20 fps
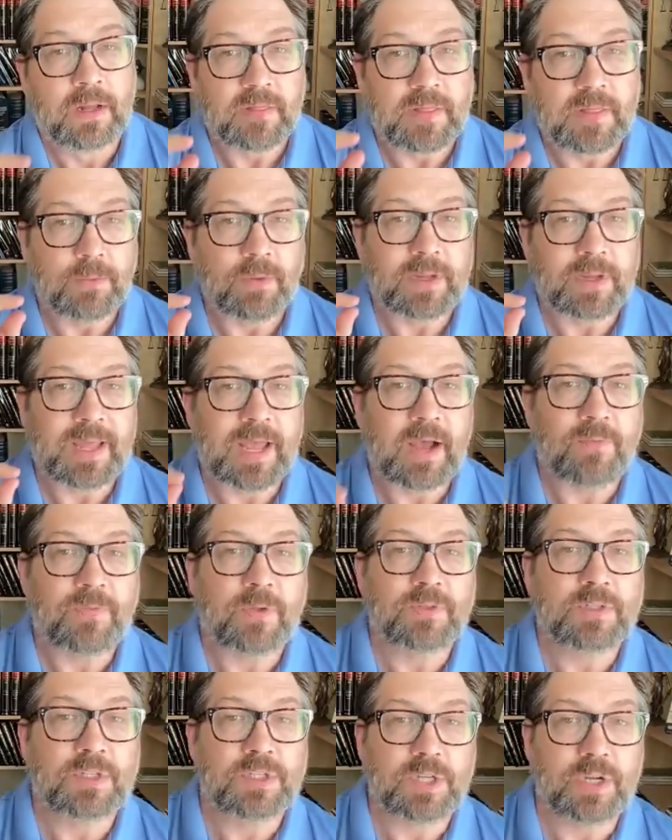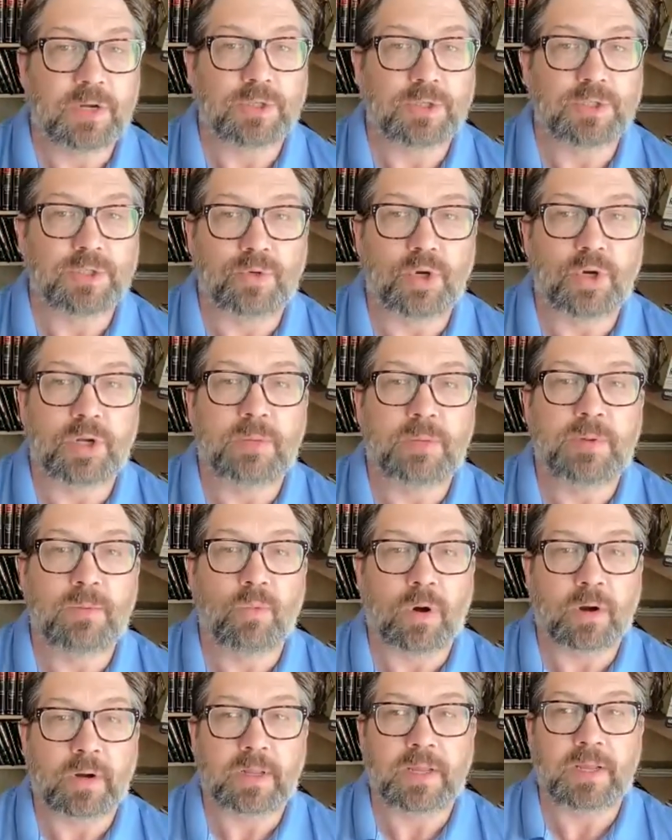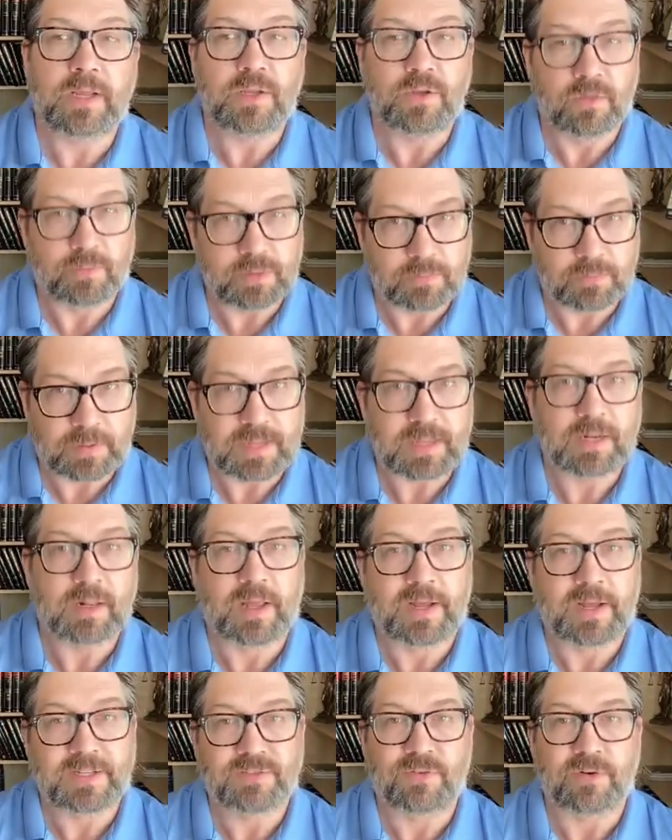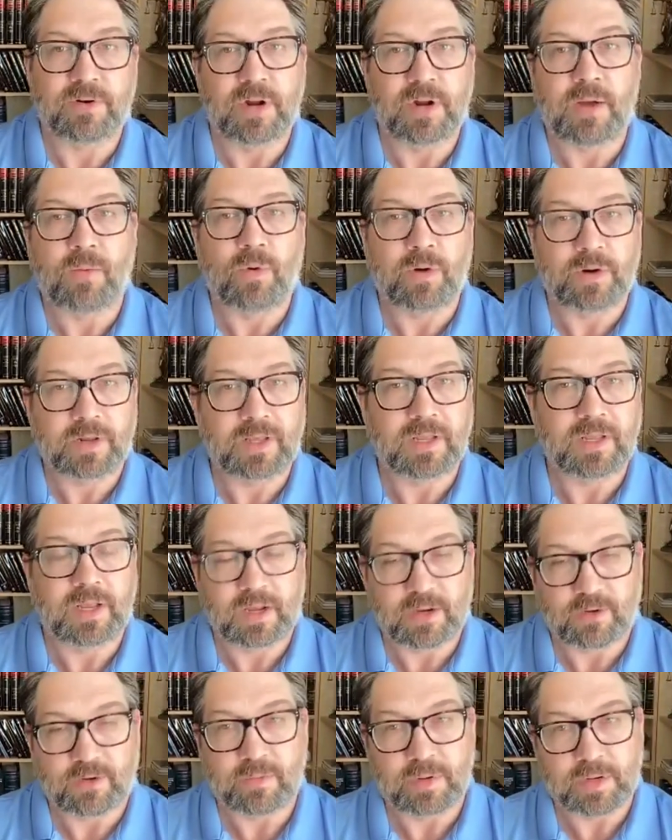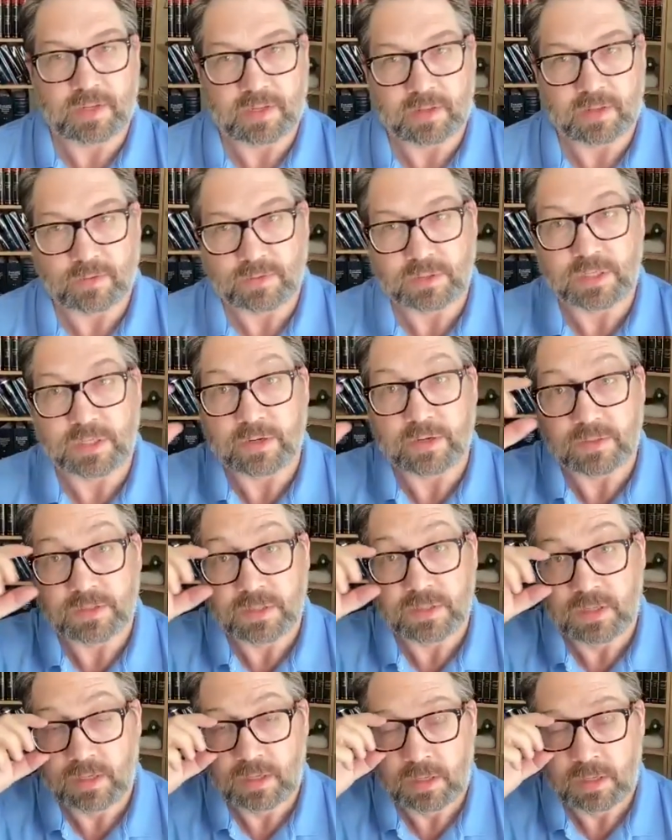they will count those as years you could have been working, and you'll be penalized for not working and contributing in those years.